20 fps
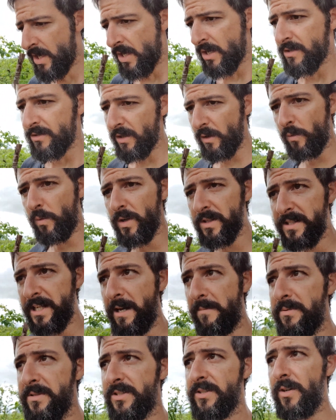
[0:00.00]
So what's
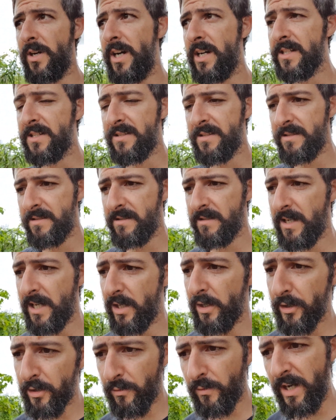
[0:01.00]
happened to us? A
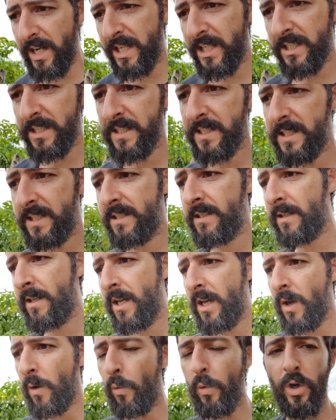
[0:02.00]
lot of rain.
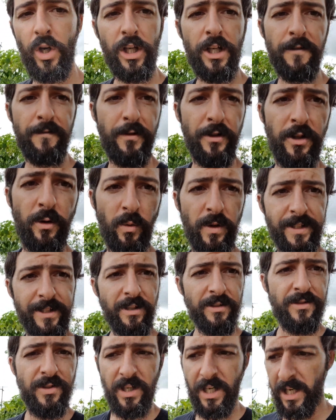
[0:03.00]
We're looking for the window
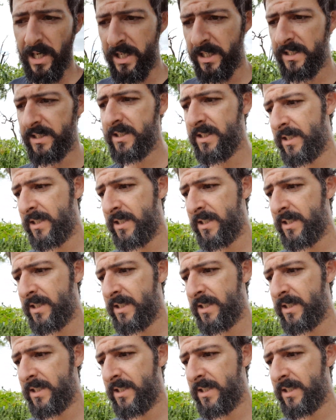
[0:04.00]
to cut.